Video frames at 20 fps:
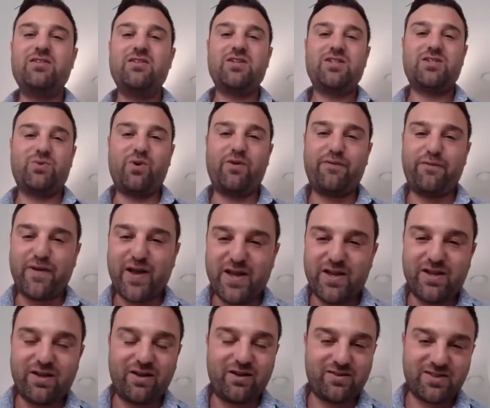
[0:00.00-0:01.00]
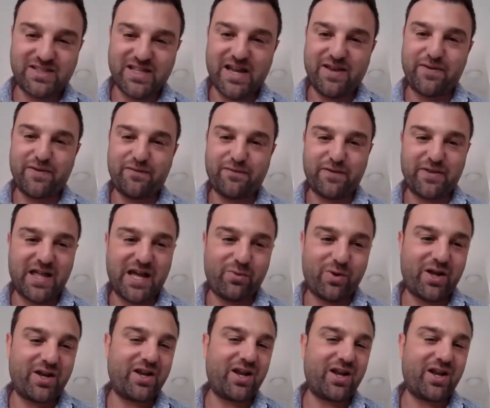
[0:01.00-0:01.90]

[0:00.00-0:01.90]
So I'll, I'll save it for that one.